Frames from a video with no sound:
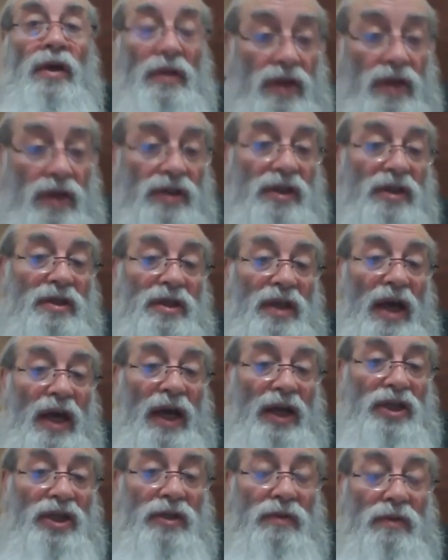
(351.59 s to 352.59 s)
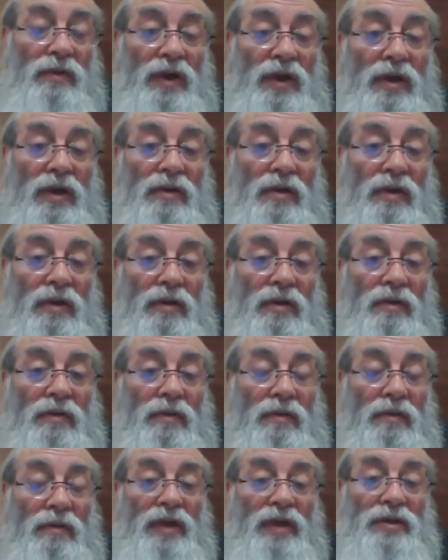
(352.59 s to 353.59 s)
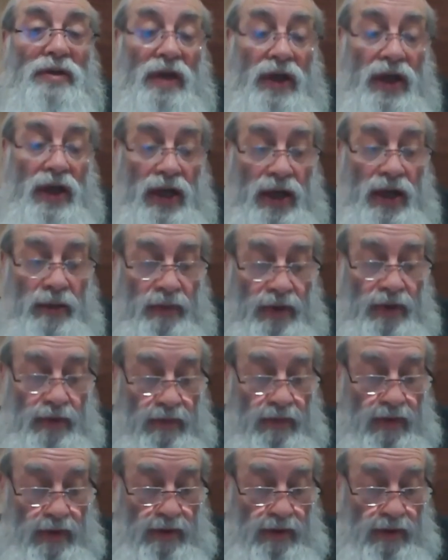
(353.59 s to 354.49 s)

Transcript: This is the action we're going to do. What's going to happen?